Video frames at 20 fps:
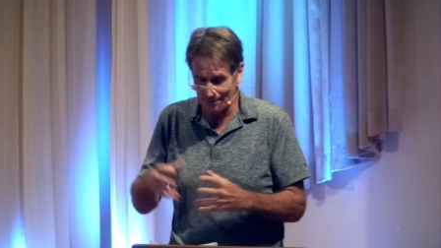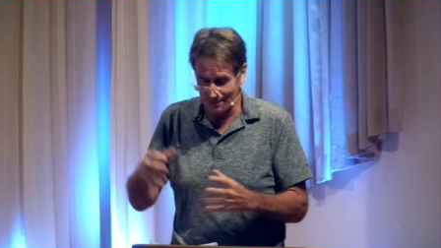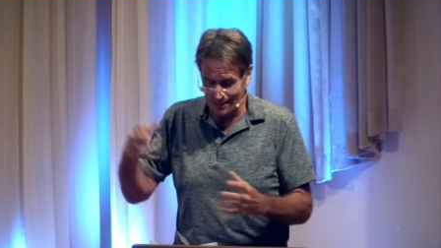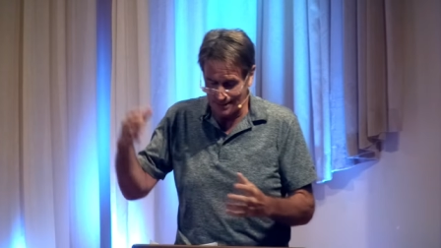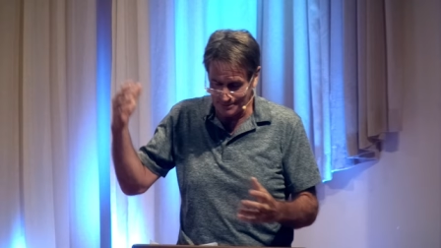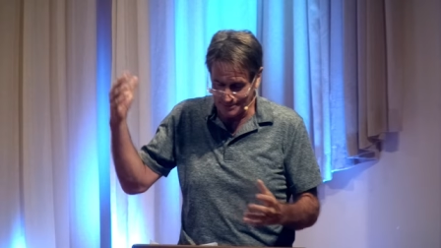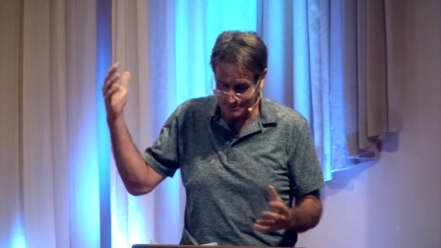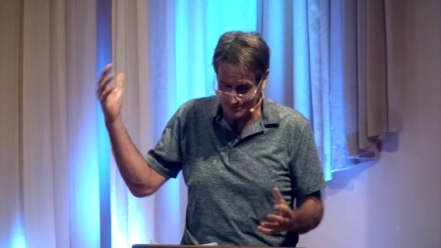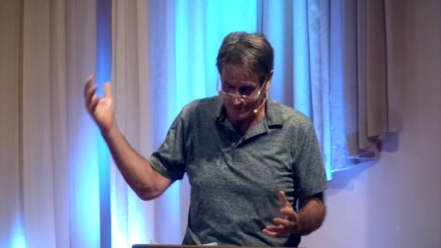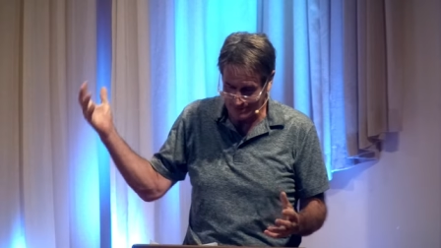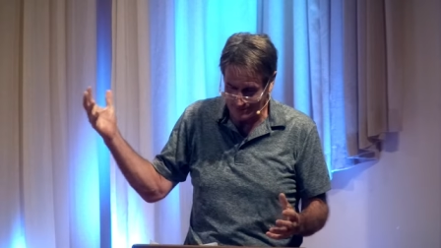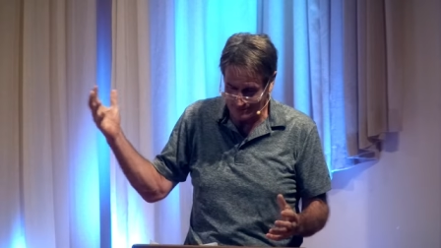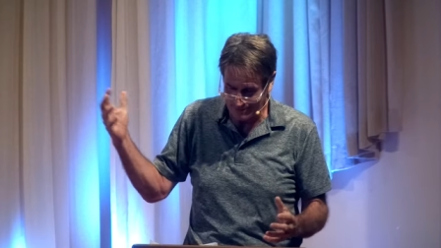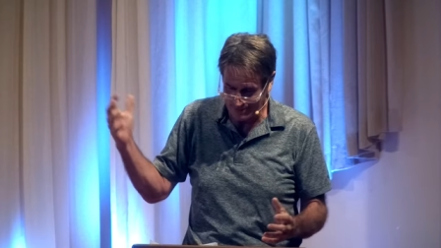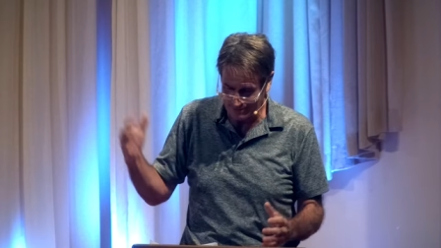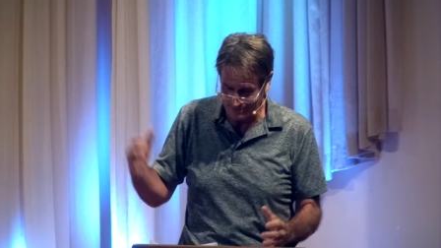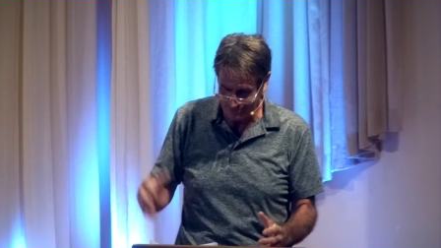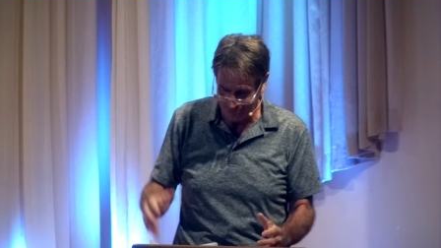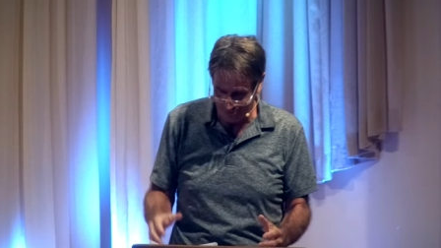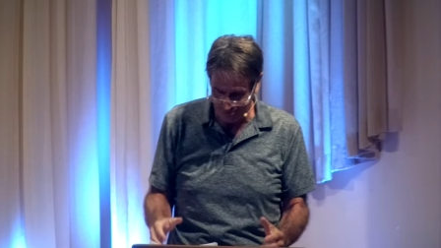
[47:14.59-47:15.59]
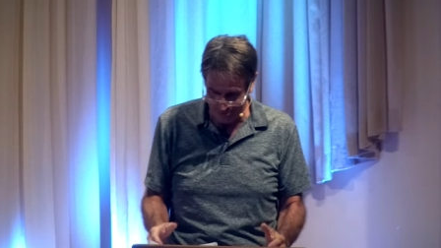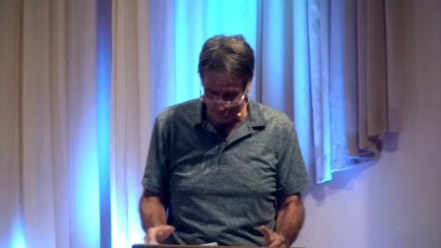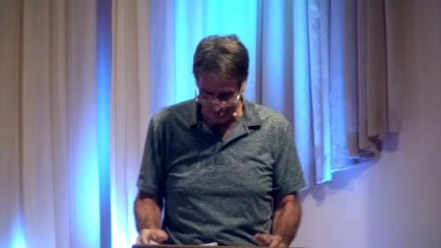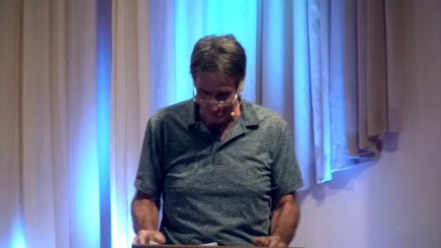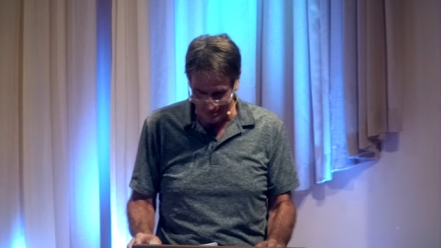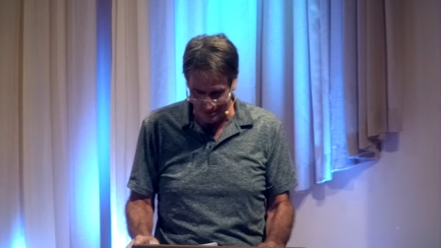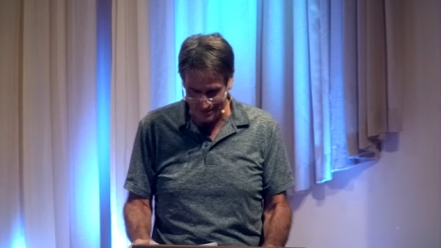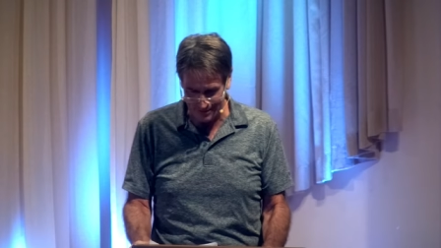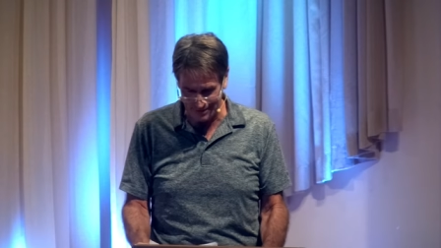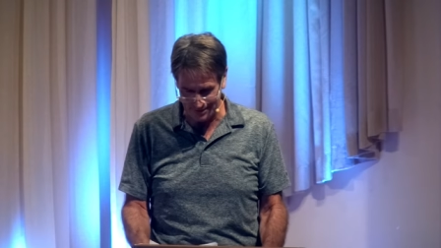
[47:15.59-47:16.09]
perhaps my grandfather
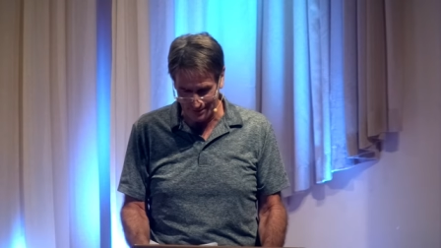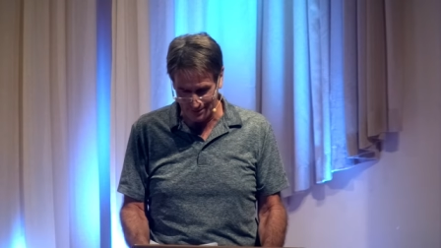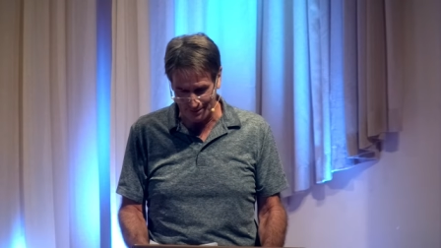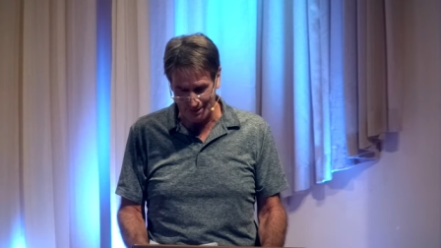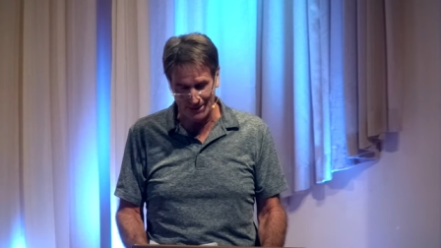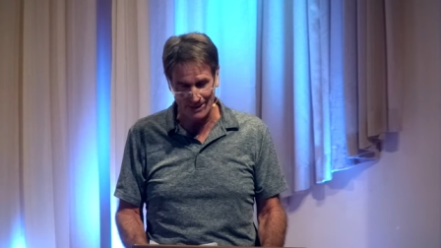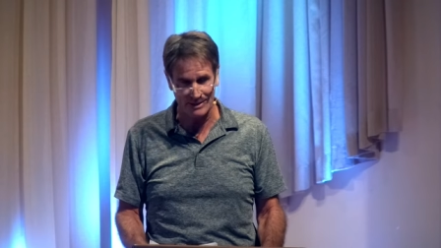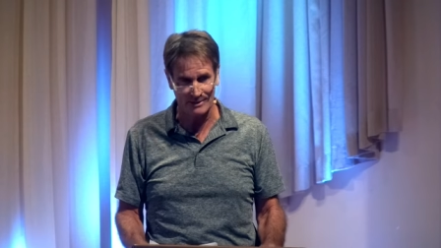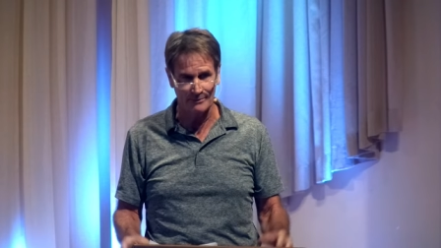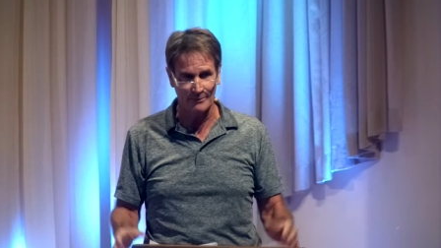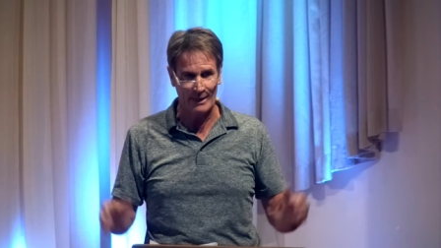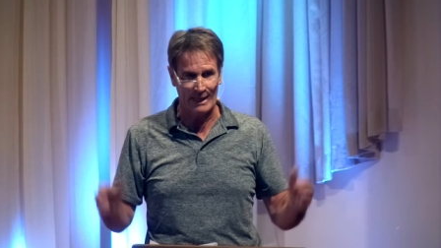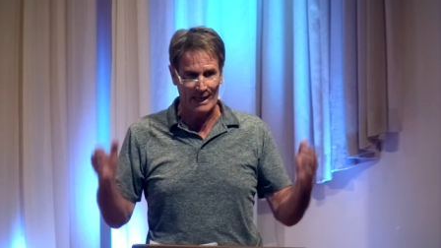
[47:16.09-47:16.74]
brought this tradition.